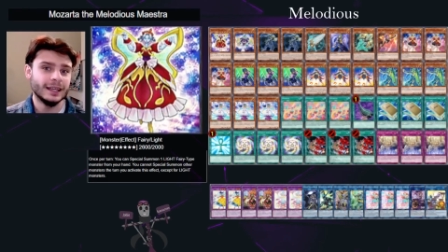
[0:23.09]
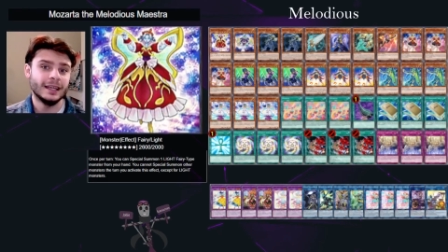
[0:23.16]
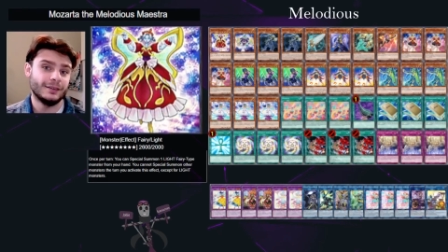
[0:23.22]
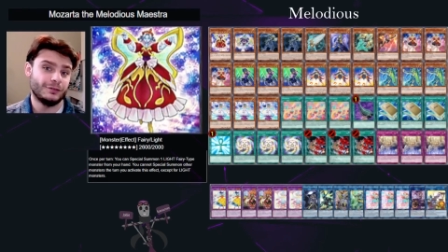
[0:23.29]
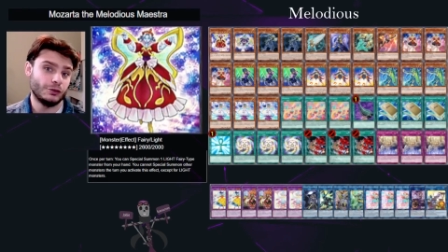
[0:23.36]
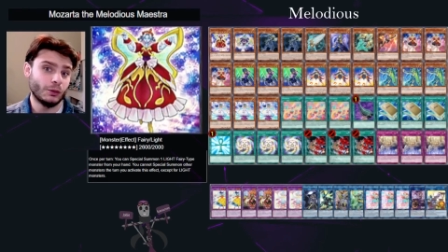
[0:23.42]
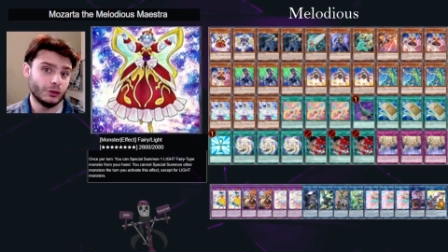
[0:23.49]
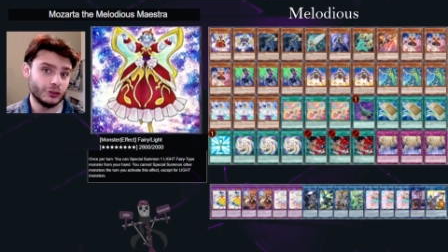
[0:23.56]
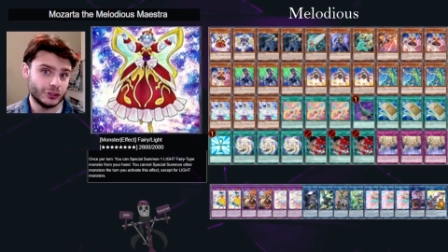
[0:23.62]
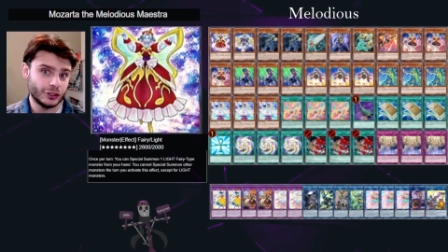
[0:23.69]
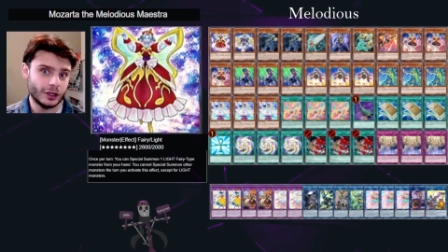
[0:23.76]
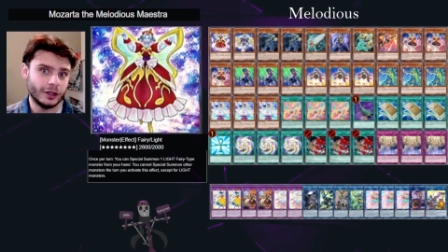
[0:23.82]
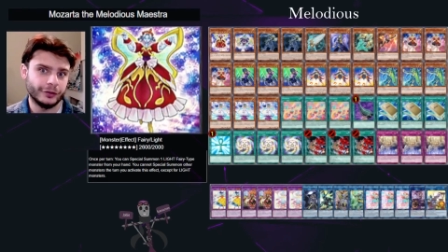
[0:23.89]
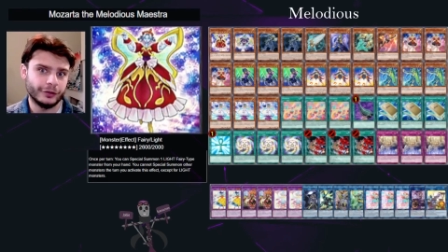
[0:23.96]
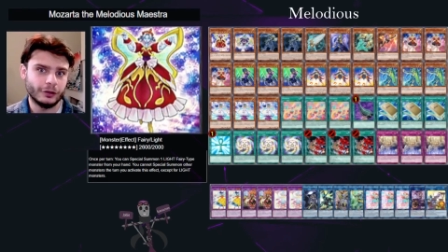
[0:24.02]
If you want
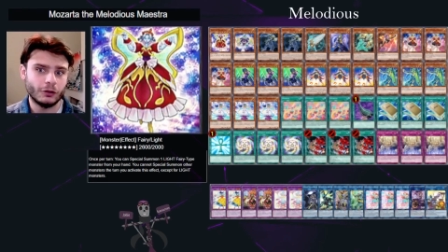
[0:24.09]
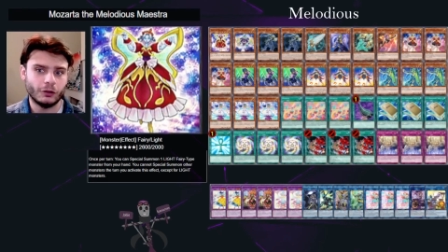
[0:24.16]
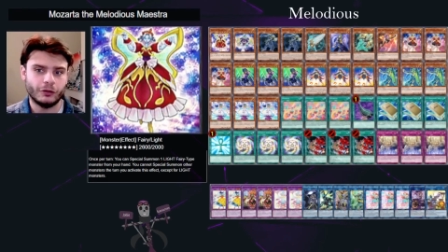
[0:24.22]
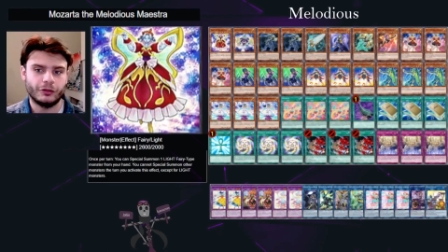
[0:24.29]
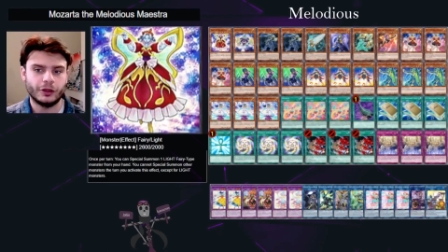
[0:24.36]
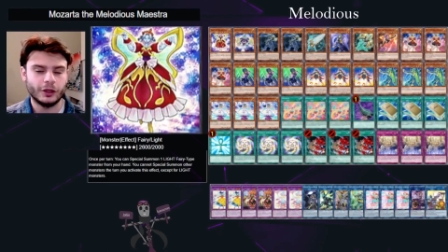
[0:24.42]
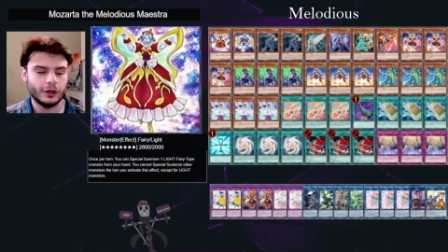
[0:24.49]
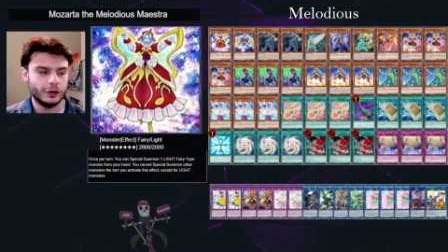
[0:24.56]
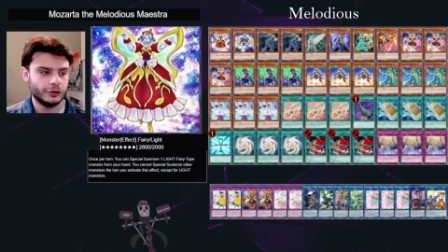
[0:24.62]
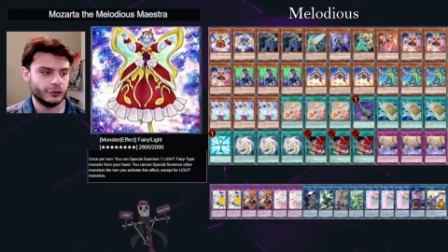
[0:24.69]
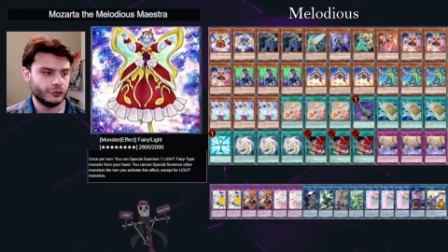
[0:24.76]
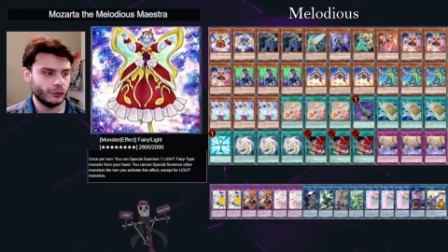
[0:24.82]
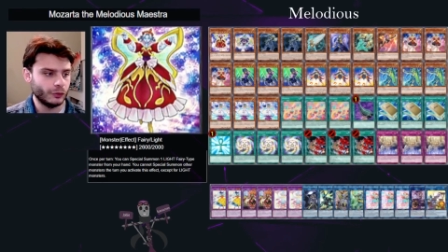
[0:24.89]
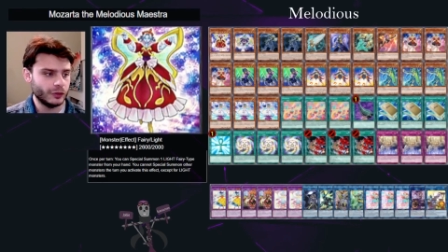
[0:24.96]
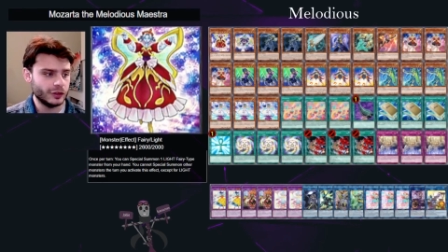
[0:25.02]
to unlock the cards
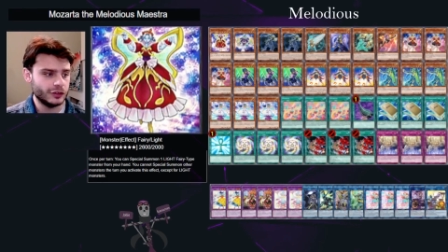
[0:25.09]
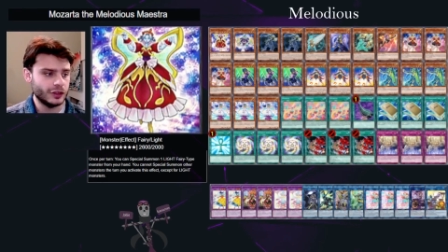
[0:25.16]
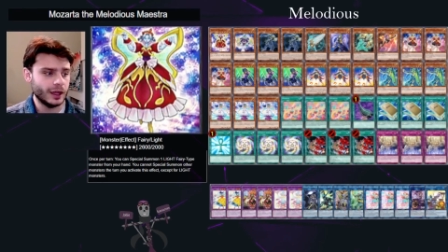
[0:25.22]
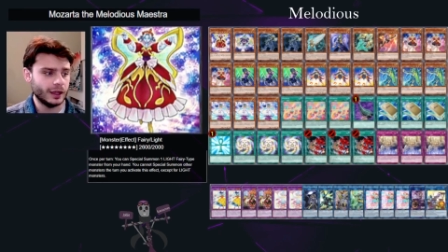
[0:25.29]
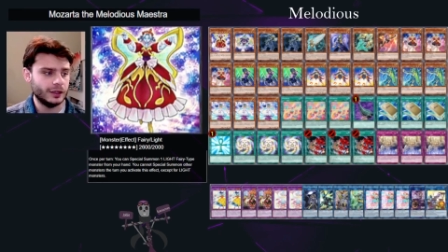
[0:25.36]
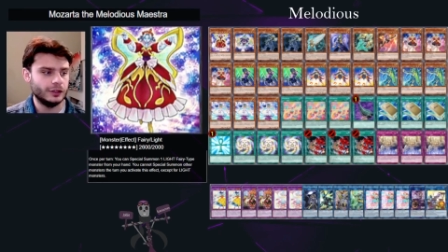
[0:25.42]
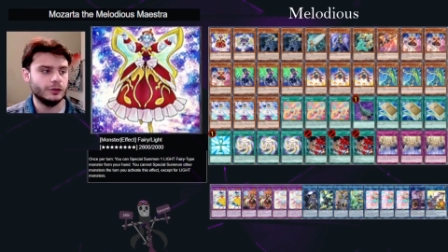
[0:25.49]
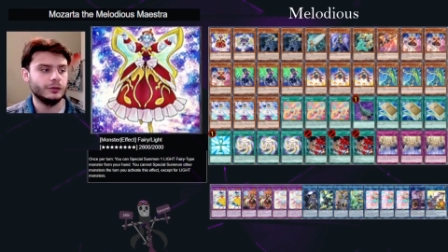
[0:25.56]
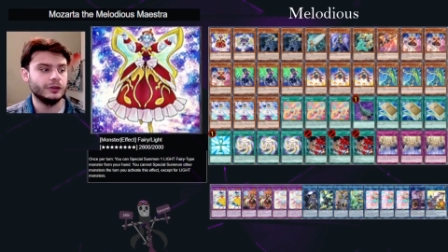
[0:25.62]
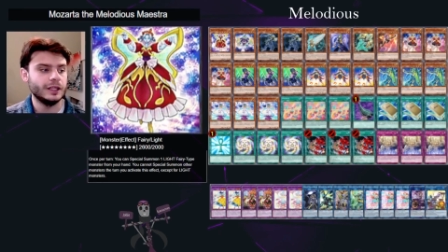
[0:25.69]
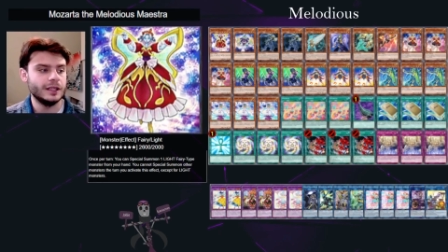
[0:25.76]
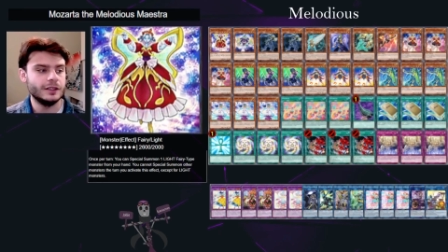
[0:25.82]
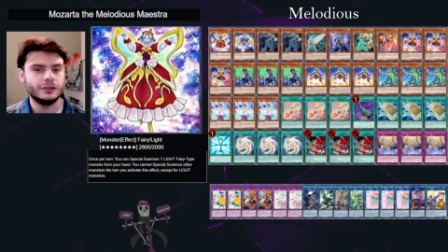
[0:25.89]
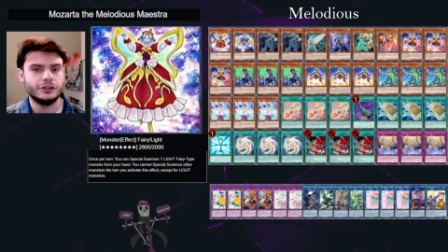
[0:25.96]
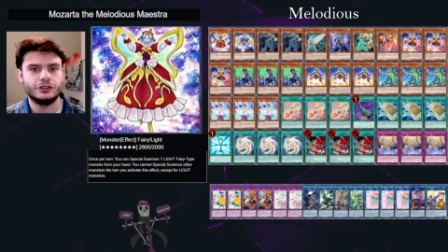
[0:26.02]
for this deck, you'll
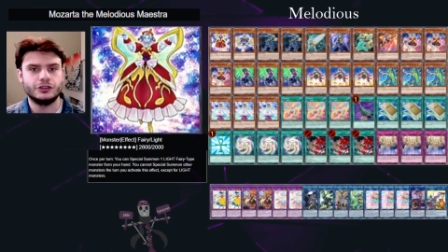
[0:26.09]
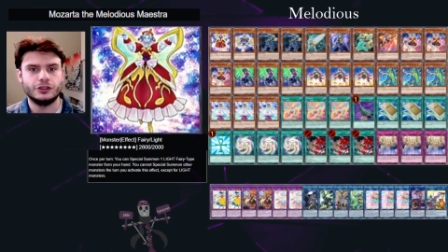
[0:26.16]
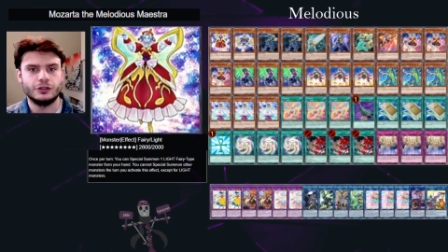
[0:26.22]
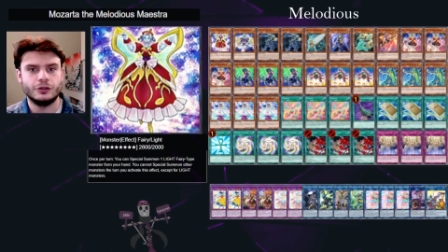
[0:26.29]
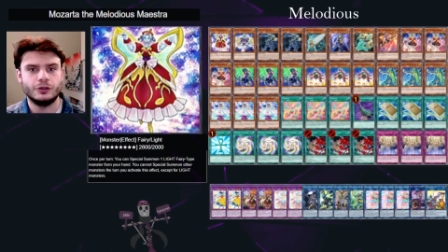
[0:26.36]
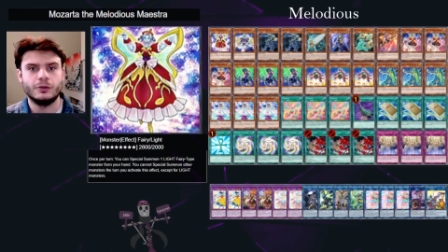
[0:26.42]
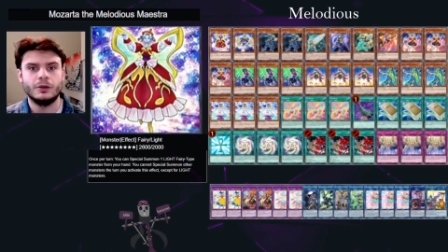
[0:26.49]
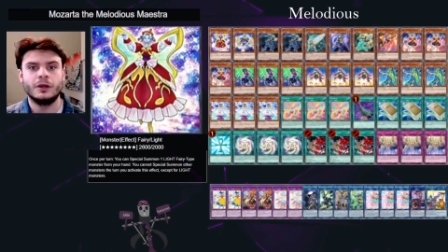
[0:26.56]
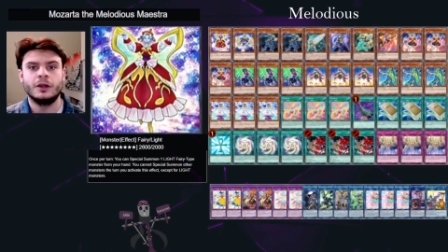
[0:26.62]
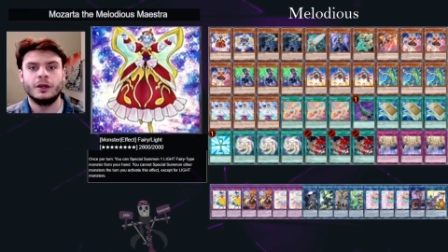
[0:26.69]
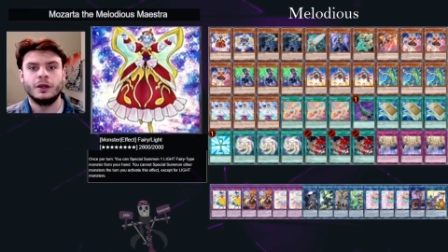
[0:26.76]
need to